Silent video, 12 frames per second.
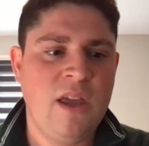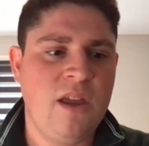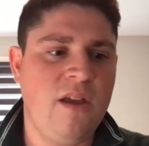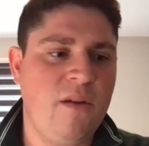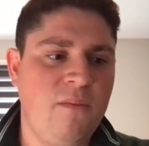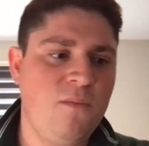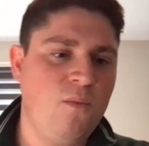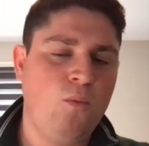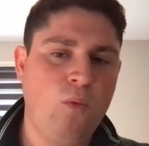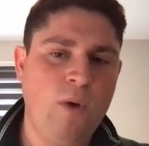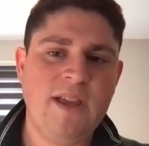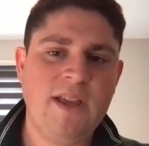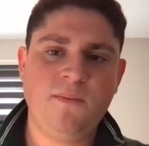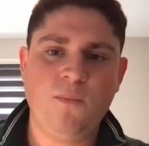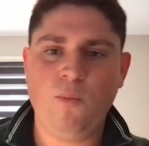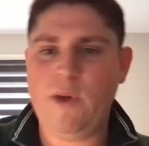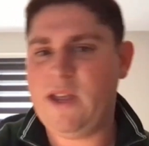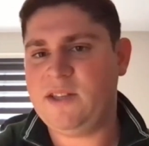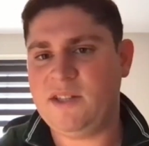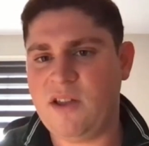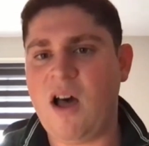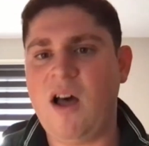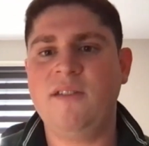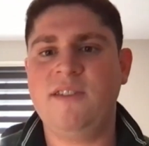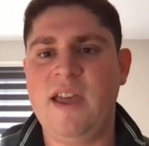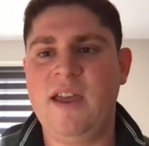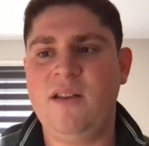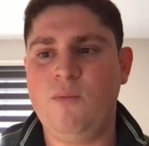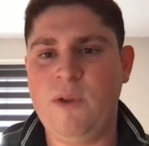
you know, we we started